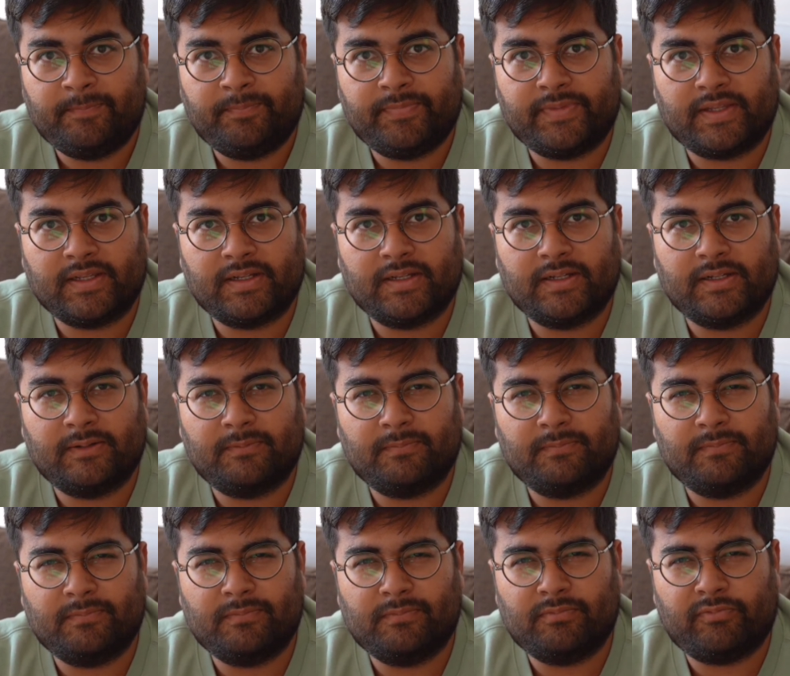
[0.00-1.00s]
the
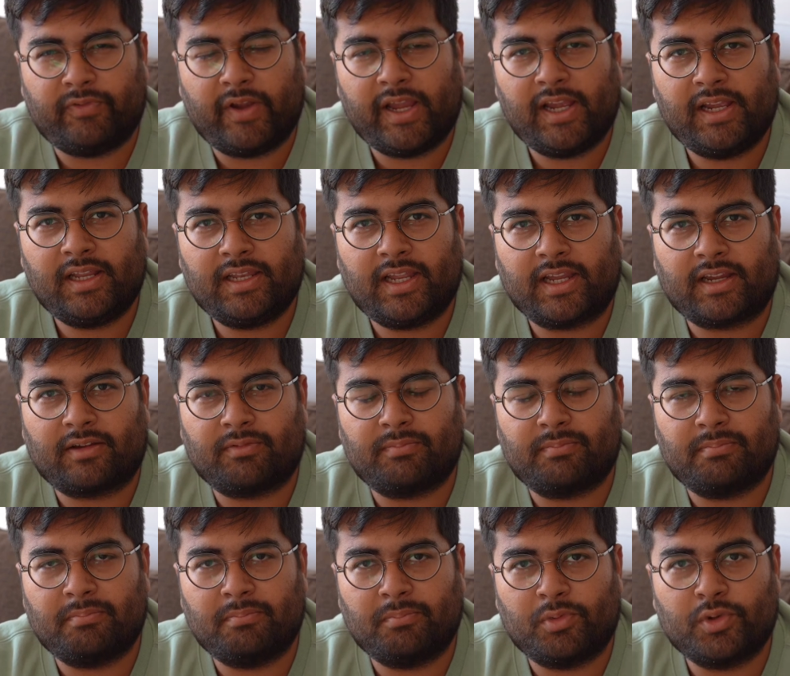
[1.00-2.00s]
way like
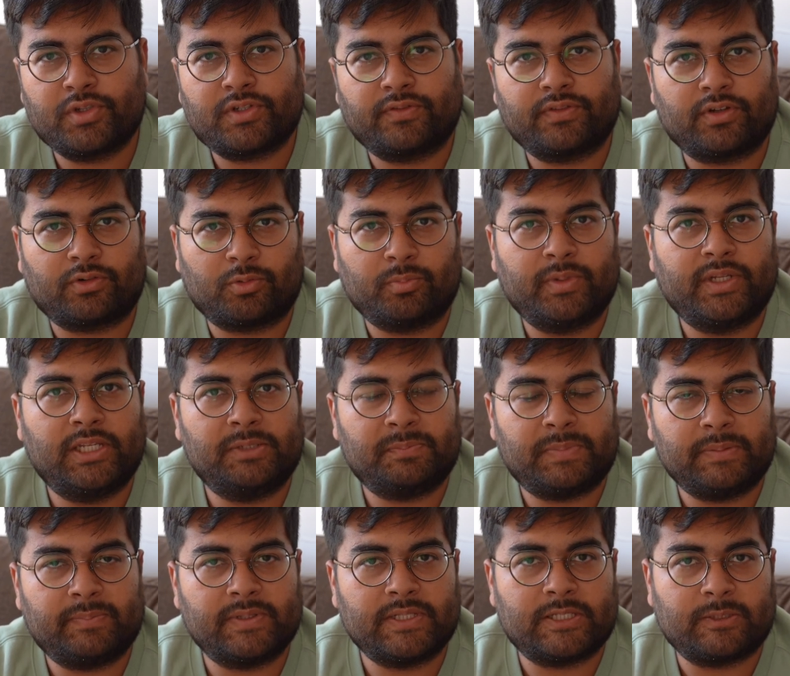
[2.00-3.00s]
most of the Romanian
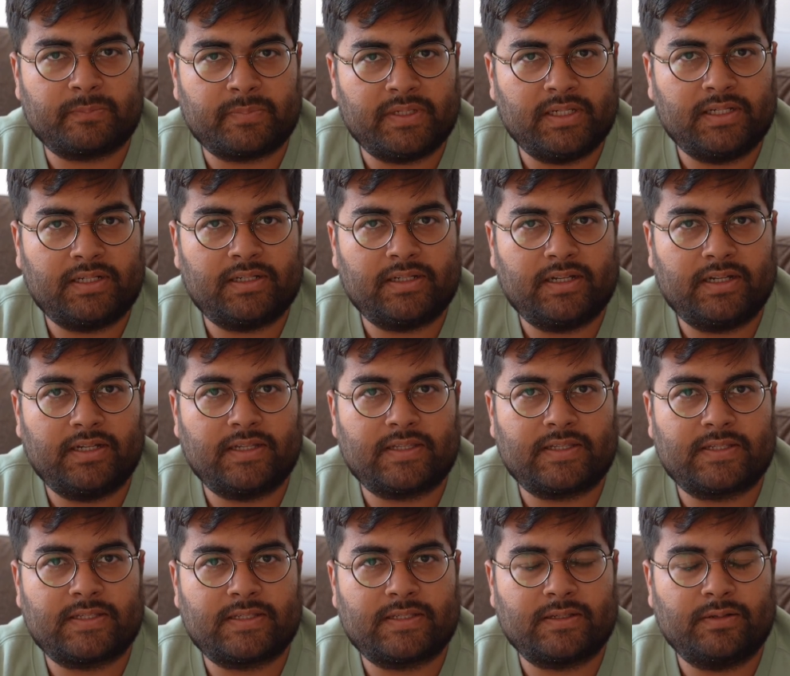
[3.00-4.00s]
people speak,
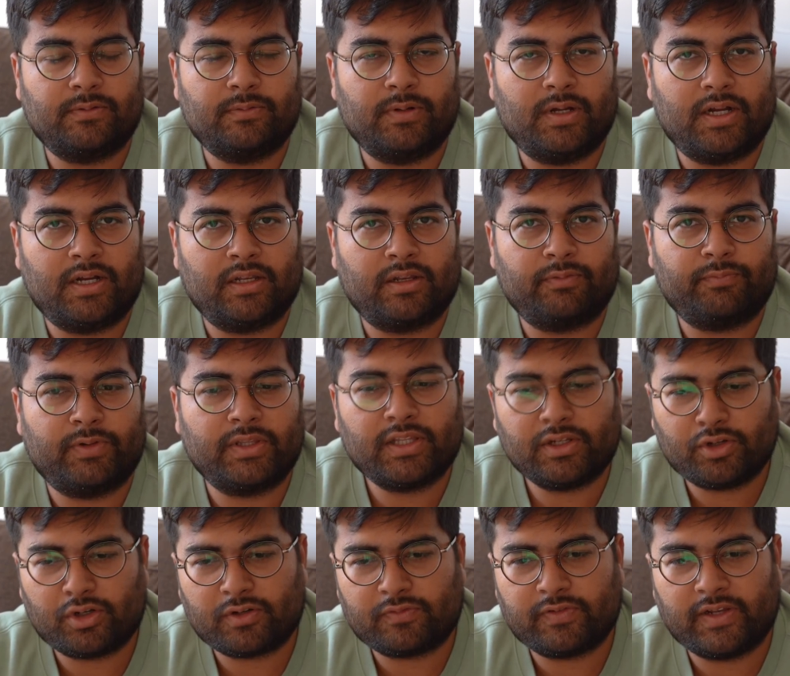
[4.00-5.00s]
it's with a
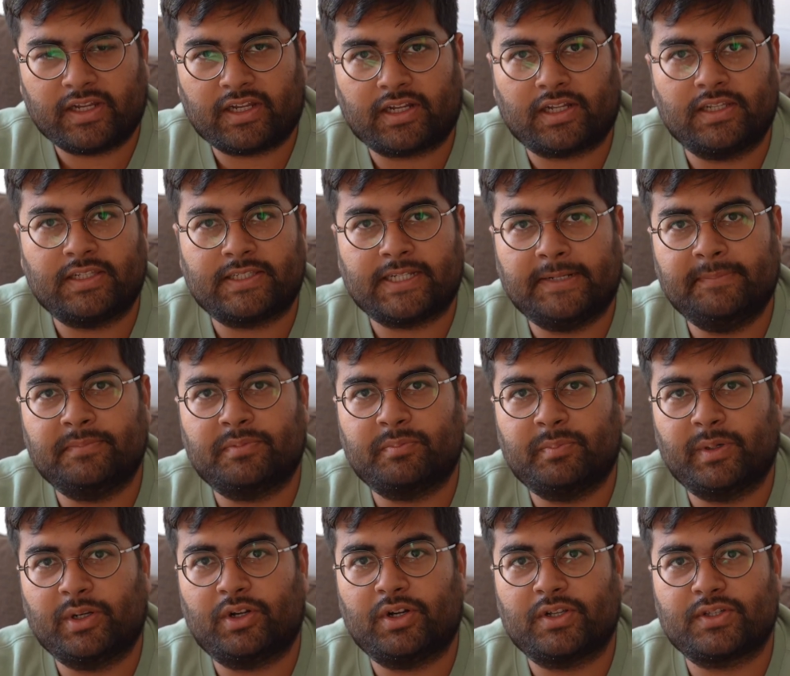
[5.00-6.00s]
lot of like contempt
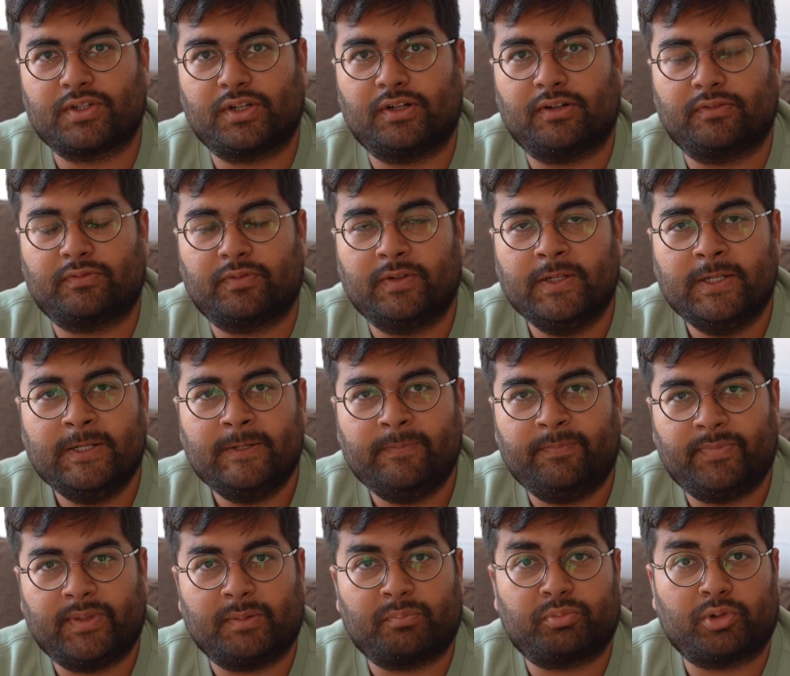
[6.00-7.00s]
because of
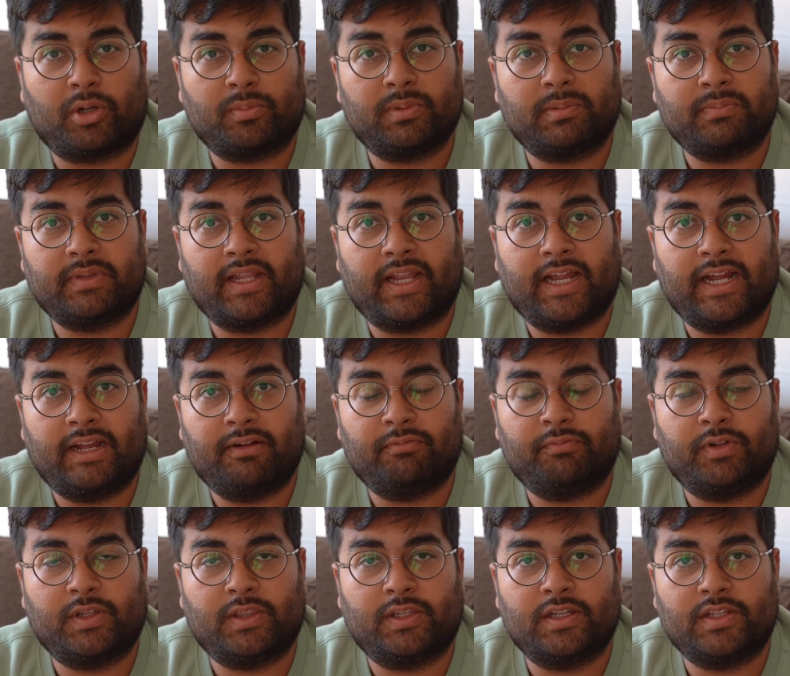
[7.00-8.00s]
the problem they
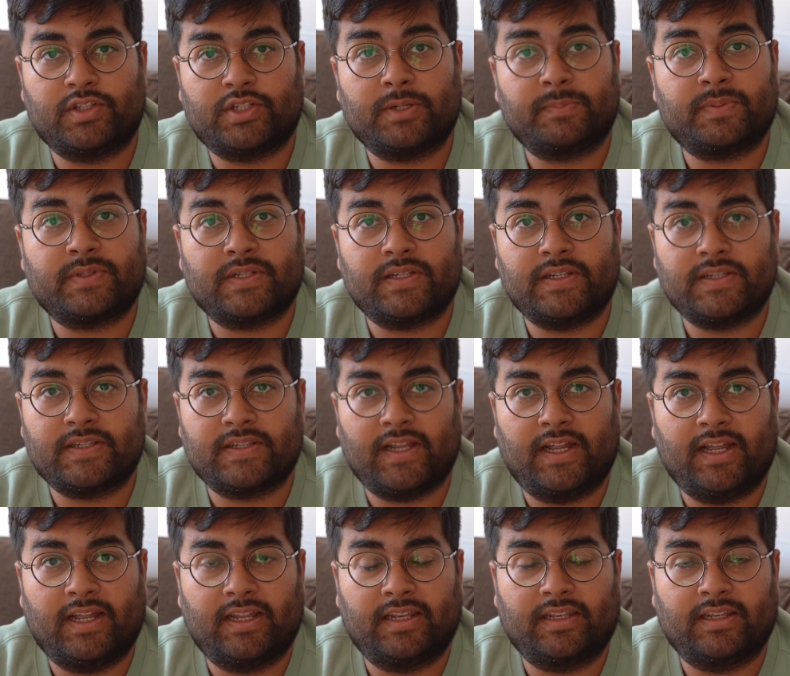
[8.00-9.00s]
have with the gypsies,
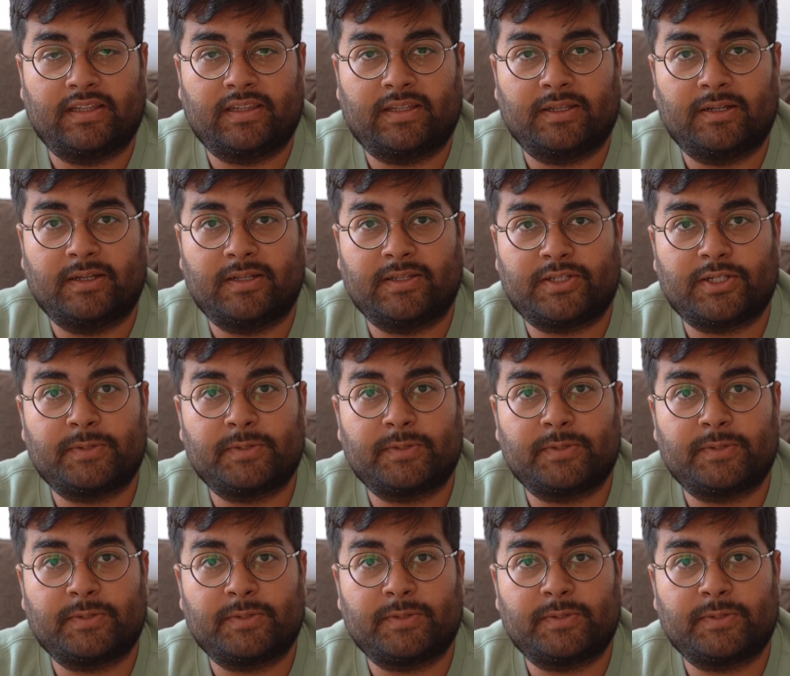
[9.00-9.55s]
and the